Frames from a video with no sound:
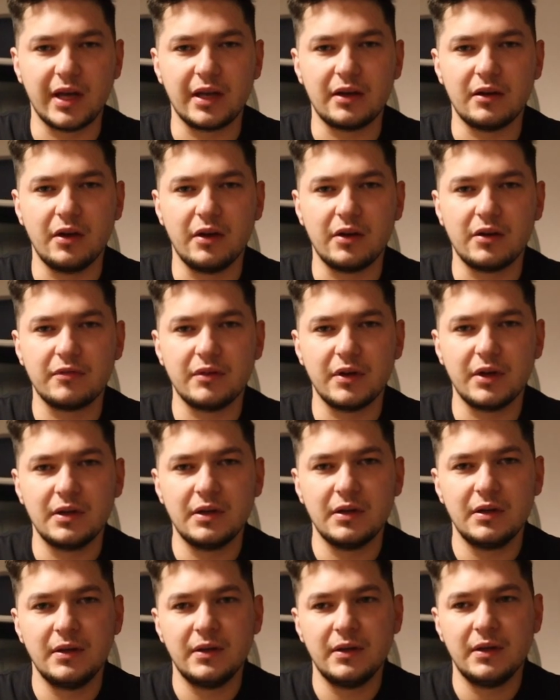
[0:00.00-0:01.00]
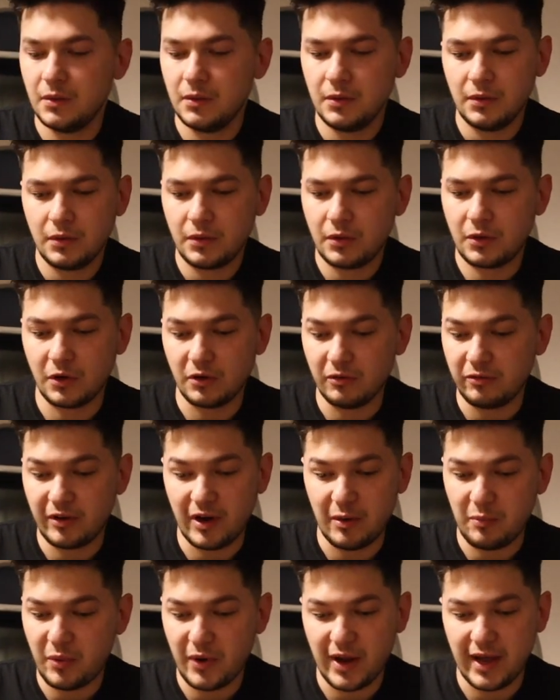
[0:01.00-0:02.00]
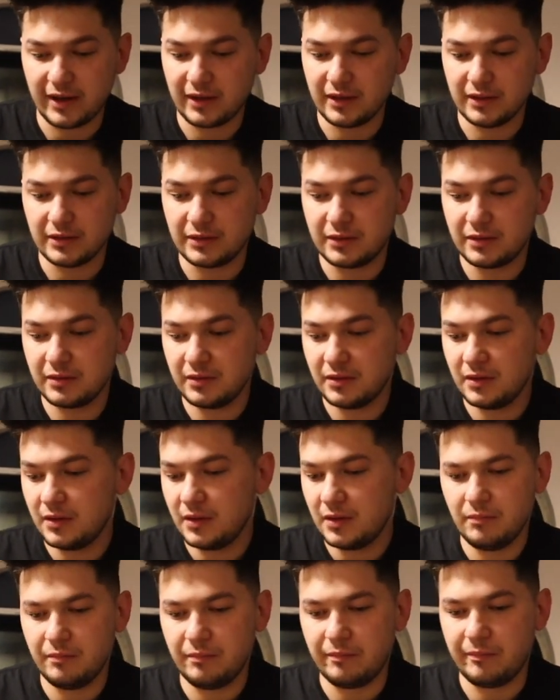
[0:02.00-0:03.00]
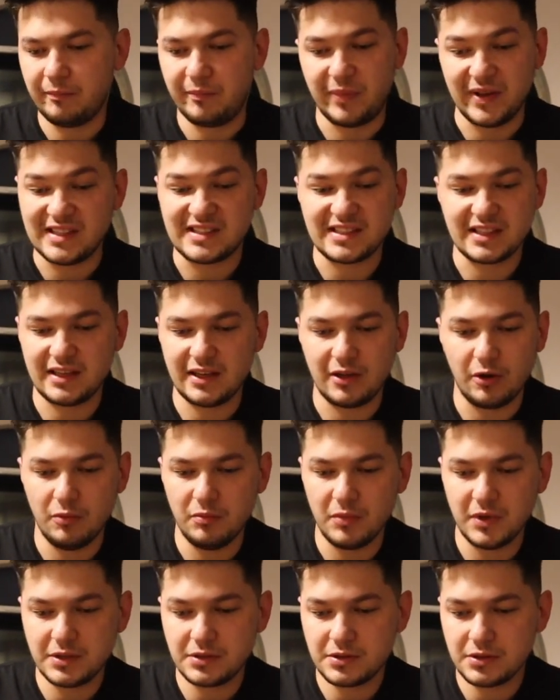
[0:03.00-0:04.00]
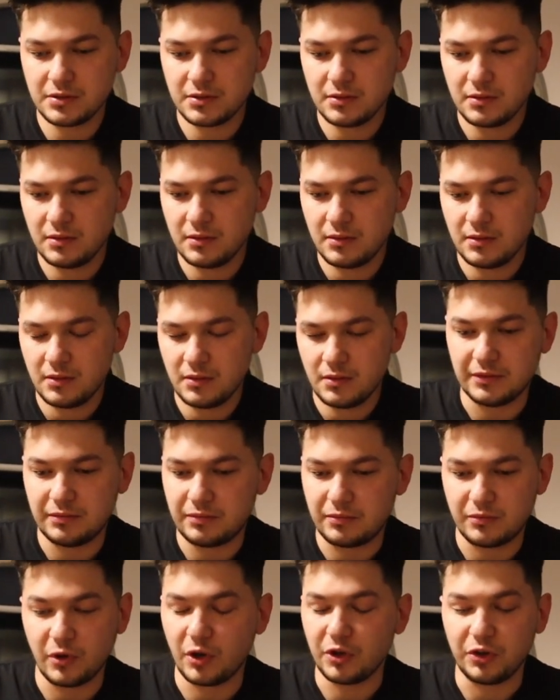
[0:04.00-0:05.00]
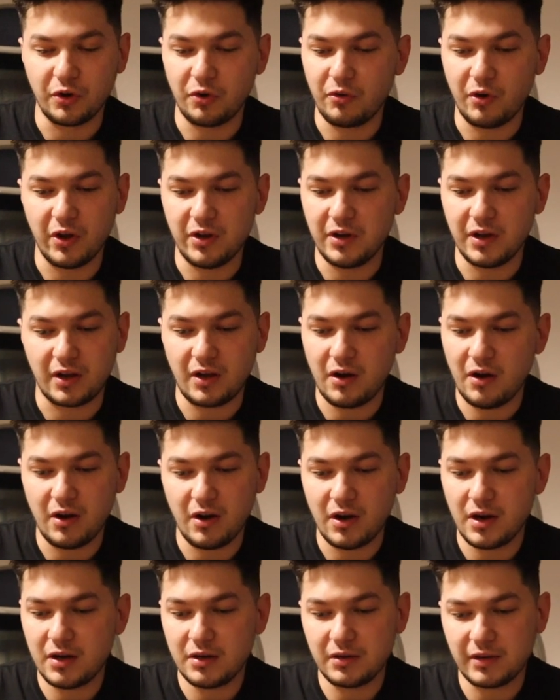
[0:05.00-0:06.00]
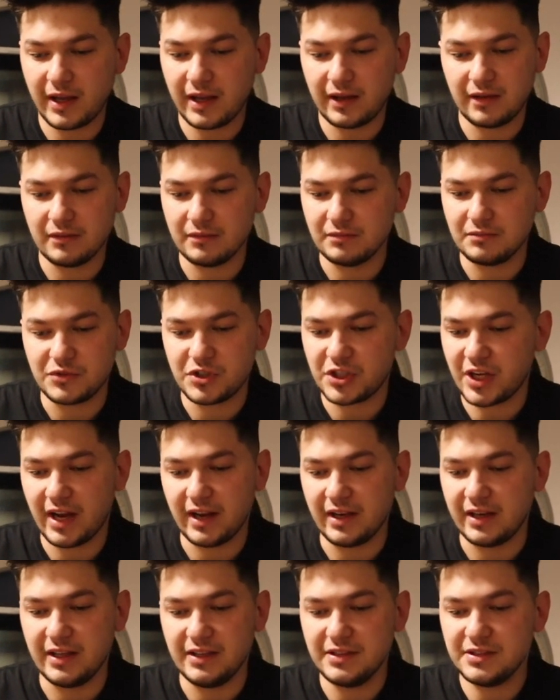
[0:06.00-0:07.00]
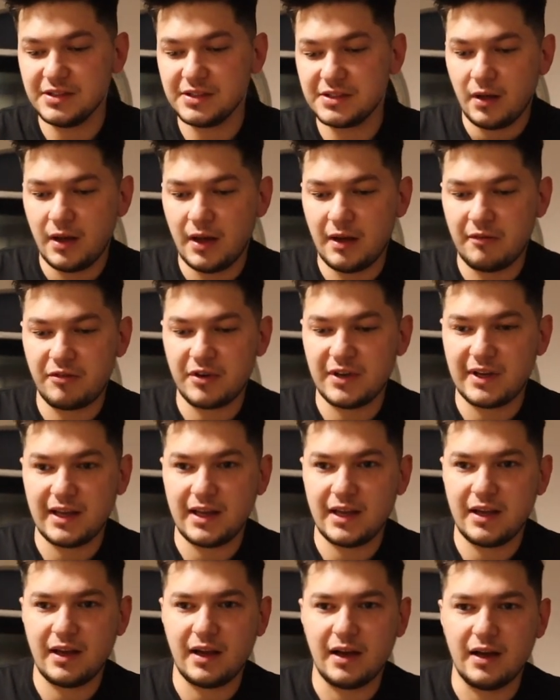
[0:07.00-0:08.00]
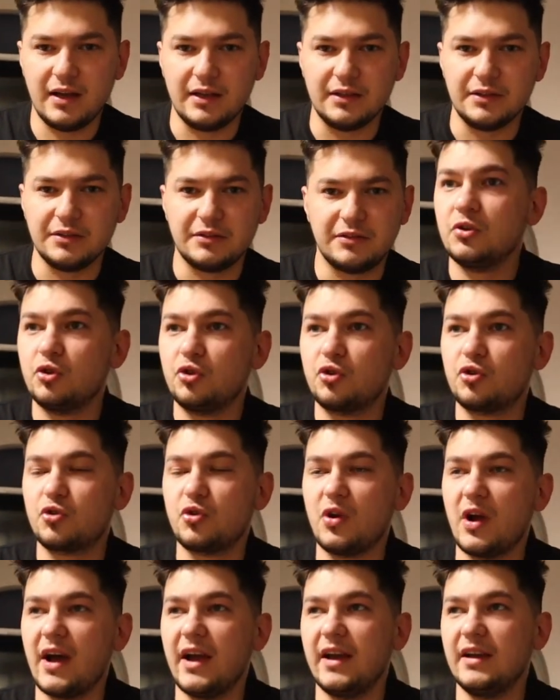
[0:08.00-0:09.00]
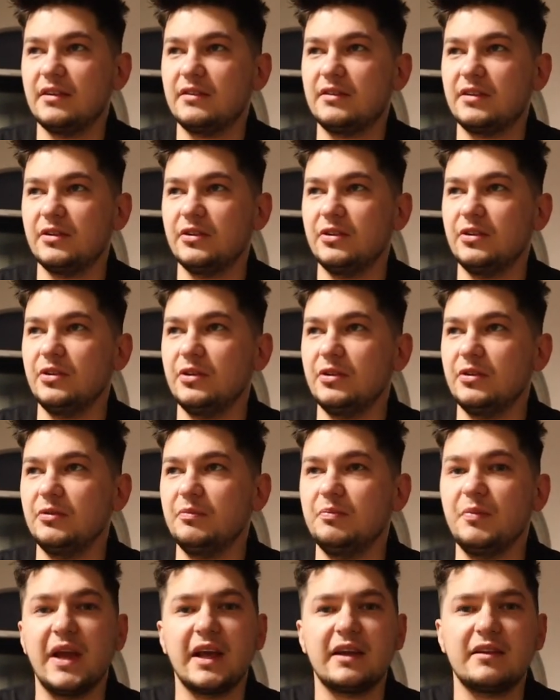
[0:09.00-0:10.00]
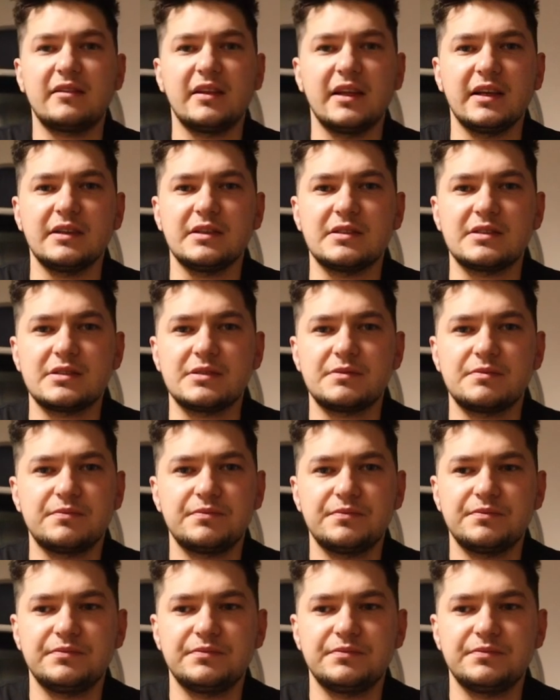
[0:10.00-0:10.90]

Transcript: getting out of it girlfriend pregnant, basically homeless, running around the car, getting Chineses every day and trying to make things